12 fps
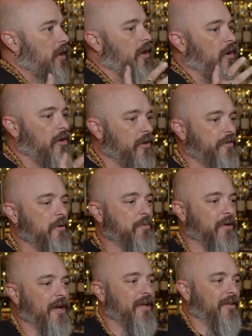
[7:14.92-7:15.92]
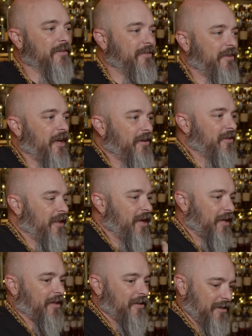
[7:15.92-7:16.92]
situation? All of the like brands that are
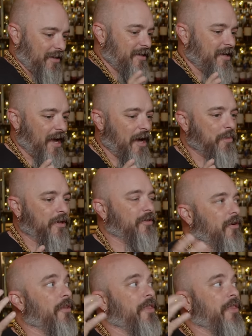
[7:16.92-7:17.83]
company? like yeah, but it's all